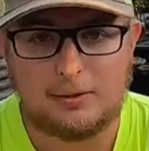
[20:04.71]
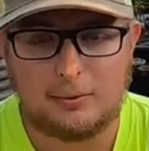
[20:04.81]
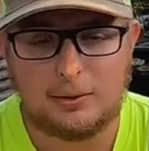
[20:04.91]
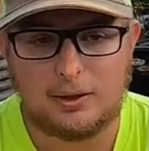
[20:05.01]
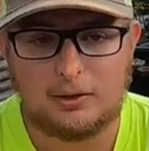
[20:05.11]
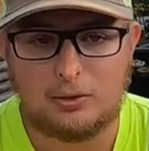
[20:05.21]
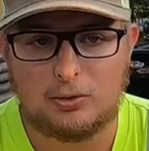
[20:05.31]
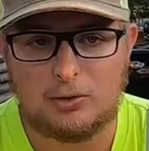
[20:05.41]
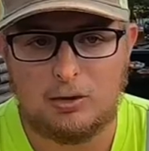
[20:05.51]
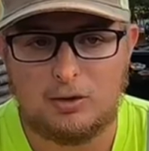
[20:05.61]
We're going to do a
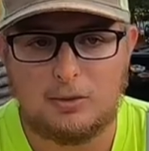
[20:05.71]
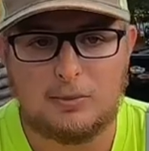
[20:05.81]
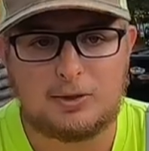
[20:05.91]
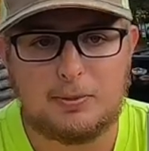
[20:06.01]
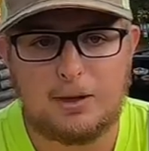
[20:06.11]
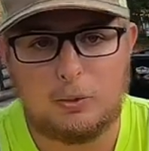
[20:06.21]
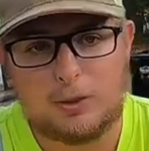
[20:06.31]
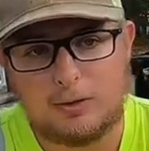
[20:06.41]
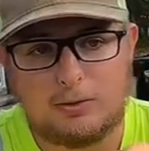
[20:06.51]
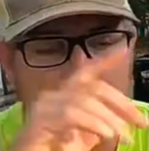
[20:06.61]
drawing. I'm going to spin a
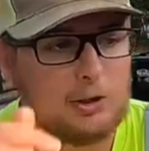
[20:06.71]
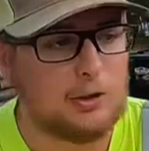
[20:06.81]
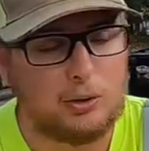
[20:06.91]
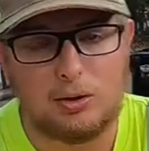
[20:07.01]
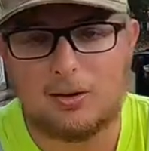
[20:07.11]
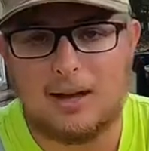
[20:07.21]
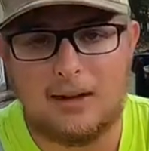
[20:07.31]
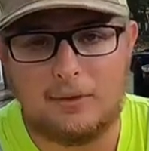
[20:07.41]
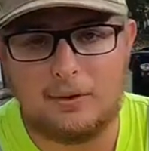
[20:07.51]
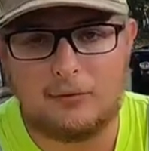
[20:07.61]
wheel. We're going to do it
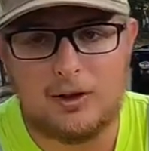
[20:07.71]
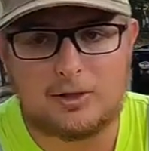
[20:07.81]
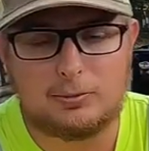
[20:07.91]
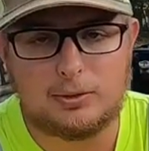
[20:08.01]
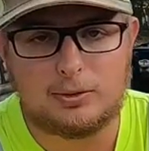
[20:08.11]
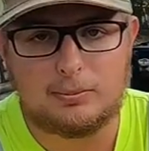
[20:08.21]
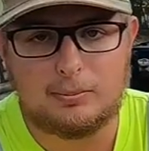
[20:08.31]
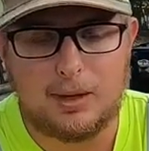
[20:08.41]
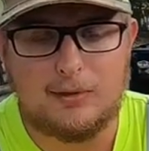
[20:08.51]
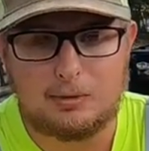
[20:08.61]
live on Facebook,
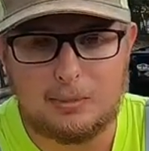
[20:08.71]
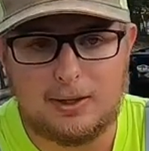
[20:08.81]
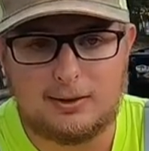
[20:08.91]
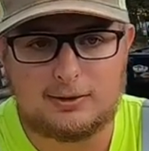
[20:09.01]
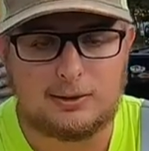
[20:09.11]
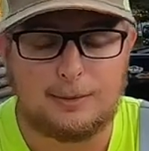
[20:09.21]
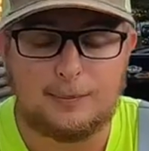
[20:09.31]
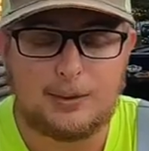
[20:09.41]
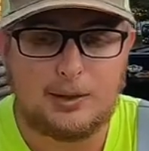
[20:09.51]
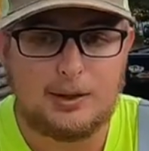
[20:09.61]
my Facebook page. So
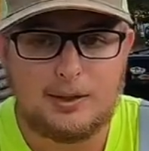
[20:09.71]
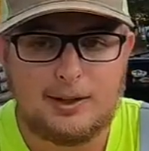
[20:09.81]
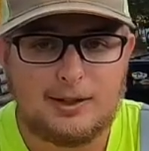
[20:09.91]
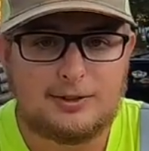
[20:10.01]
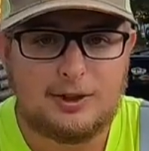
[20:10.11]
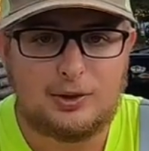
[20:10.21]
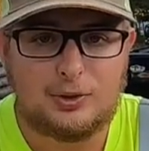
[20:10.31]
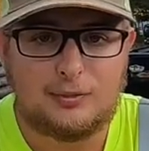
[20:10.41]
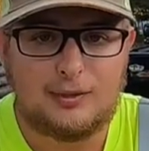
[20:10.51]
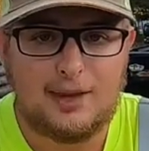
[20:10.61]
stay
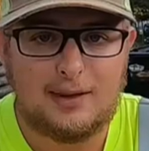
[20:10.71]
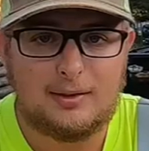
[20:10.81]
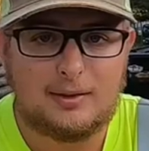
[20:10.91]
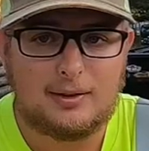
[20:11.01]
tuned for that.